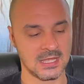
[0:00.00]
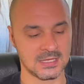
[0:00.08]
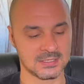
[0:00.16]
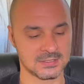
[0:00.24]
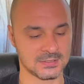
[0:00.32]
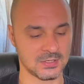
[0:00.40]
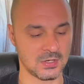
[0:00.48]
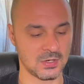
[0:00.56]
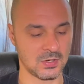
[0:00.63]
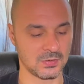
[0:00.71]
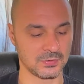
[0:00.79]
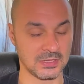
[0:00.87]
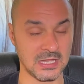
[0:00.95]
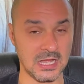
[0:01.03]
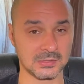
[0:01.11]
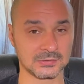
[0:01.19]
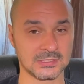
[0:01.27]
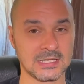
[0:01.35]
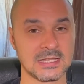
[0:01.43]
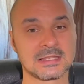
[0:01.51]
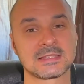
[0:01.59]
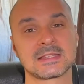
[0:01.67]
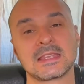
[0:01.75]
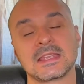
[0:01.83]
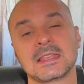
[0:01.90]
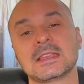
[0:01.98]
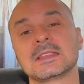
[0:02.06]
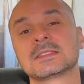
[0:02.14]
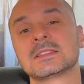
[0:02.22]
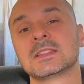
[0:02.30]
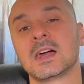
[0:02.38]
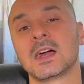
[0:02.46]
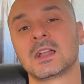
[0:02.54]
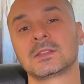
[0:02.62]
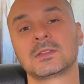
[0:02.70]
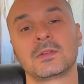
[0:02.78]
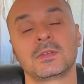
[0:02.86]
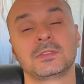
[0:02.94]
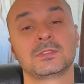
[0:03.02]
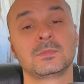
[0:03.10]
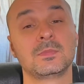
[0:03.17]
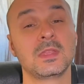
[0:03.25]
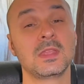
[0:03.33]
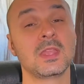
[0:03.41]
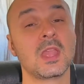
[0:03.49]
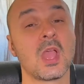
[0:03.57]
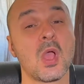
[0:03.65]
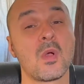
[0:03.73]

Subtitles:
so loudness is not going to be